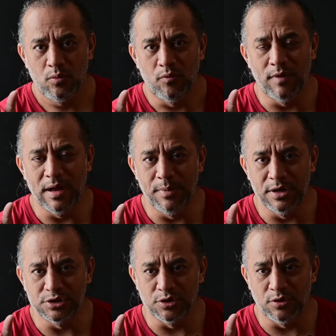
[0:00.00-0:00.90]

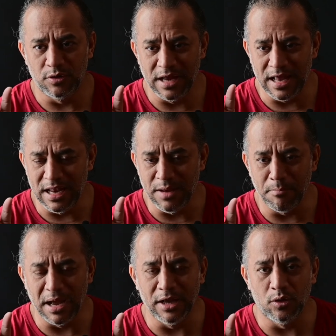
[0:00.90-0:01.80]
vibration or any
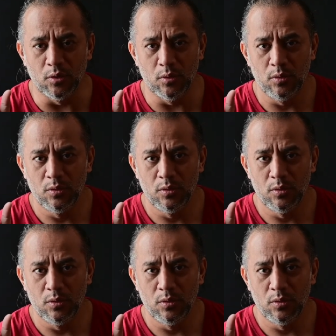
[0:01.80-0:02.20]
micro